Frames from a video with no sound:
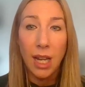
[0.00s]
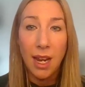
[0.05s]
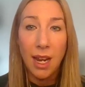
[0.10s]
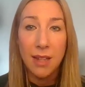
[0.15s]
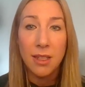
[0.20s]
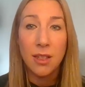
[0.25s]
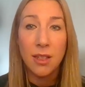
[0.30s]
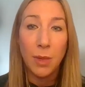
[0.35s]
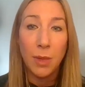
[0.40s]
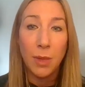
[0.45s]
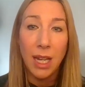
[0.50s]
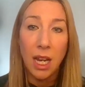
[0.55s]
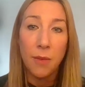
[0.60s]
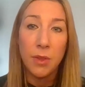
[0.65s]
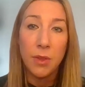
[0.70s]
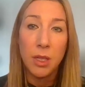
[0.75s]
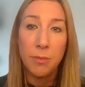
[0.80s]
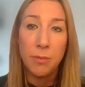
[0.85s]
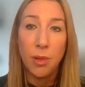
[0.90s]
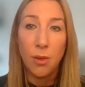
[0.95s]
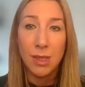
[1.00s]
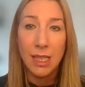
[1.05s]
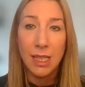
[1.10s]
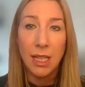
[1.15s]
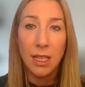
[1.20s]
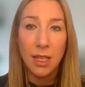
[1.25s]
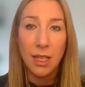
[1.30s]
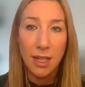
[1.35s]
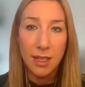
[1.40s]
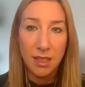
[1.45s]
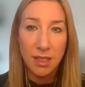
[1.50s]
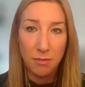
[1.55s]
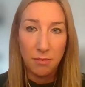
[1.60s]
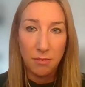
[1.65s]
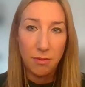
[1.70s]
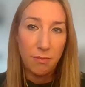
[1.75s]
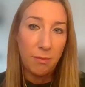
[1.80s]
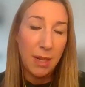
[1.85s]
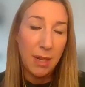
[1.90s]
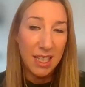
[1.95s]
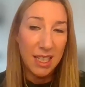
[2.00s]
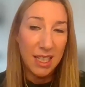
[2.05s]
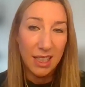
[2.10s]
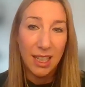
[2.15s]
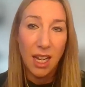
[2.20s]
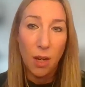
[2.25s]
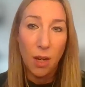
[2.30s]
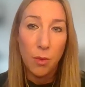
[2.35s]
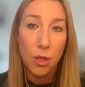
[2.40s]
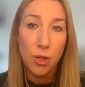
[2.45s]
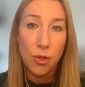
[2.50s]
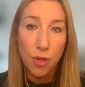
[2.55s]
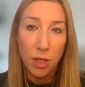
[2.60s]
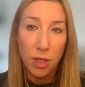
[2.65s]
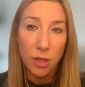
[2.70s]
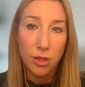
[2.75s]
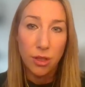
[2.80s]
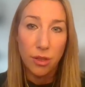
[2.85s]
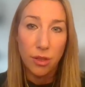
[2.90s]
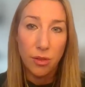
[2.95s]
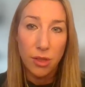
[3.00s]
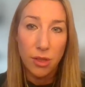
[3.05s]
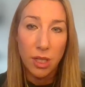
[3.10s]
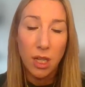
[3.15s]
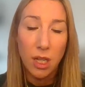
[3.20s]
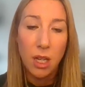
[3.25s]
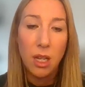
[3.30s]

acid that we have in the body, and that's basically how it's structured.